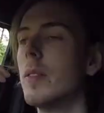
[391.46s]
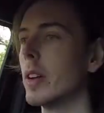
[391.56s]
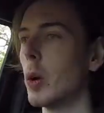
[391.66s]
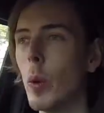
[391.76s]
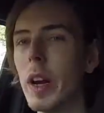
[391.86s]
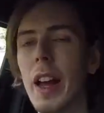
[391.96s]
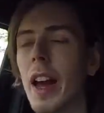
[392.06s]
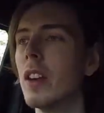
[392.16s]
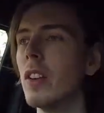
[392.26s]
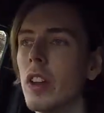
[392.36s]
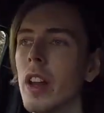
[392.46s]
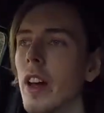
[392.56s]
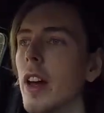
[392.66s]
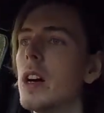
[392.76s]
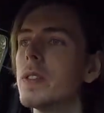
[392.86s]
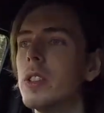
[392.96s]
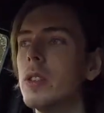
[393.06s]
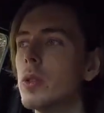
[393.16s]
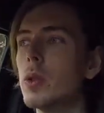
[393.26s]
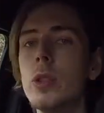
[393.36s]
Like a weekend, Sunday
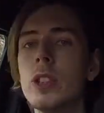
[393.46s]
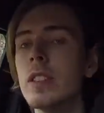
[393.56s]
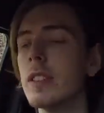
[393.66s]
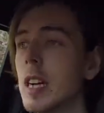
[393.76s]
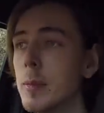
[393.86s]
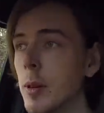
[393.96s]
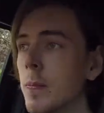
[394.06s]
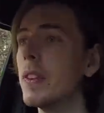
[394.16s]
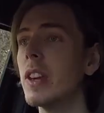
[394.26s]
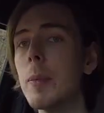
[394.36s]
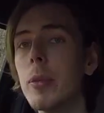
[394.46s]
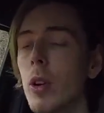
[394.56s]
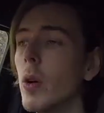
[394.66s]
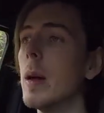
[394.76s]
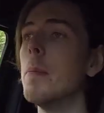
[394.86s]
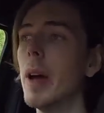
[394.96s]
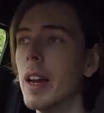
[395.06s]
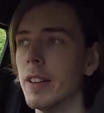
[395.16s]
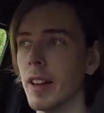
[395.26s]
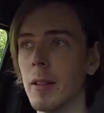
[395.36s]
afternoon cruise in the summer, it's absolutely
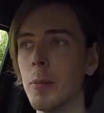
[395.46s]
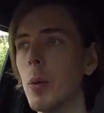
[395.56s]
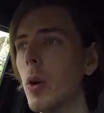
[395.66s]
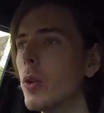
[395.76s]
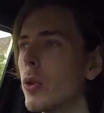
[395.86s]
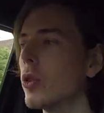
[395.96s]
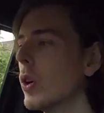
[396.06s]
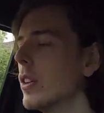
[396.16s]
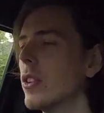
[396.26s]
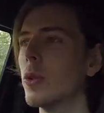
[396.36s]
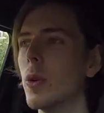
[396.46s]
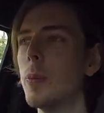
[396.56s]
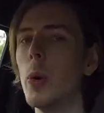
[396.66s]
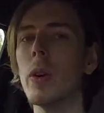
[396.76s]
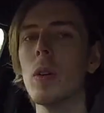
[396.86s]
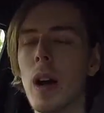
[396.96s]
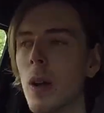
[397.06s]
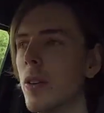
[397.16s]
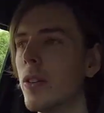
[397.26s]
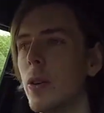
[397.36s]
amazing. But when you're just trying to sort of poodle
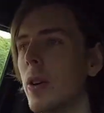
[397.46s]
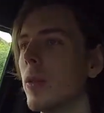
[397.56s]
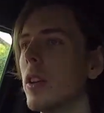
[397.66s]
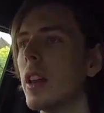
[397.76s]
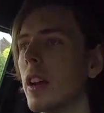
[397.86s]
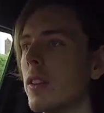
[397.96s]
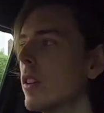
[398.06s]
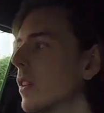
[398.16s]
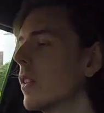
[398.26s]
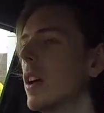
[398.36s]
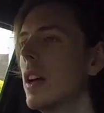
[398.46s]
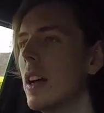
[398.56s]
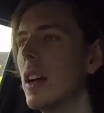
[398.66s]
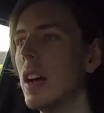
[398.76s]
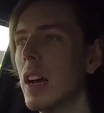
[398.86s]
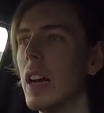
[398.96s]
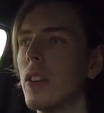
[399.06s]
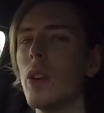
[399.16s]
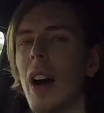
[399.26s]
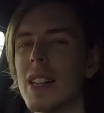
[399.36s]
around and do different things, it's
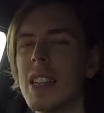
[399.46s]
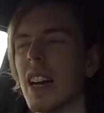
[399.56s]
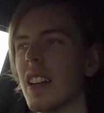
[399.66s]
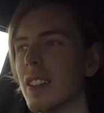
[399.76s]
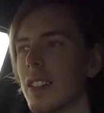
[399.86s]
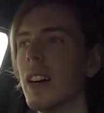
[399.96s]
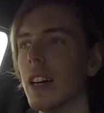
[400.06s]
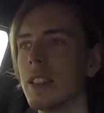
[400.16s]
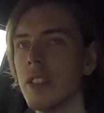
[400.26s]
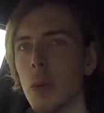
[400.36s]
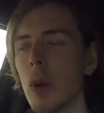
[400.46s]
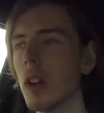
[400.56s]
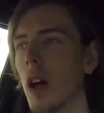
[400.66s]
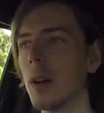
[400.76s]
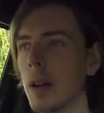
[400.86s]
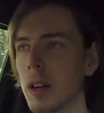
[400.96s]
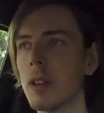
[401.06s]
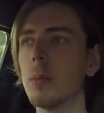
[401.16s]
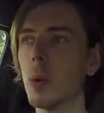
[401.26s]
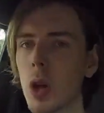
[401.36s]
not actually that nice, because you want a
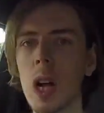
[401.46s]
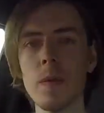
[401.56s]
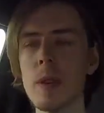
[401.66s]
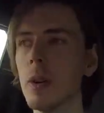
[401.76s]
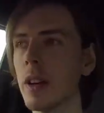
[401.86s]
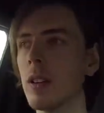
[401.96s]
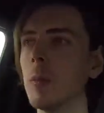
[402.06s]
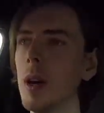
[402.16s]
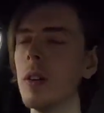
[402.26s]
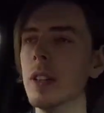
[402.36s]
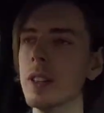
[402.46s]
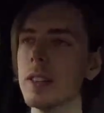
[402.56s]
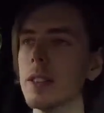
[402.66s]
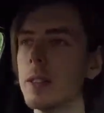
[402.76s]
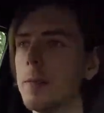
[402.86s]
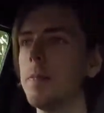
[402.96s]
more comfortable experience.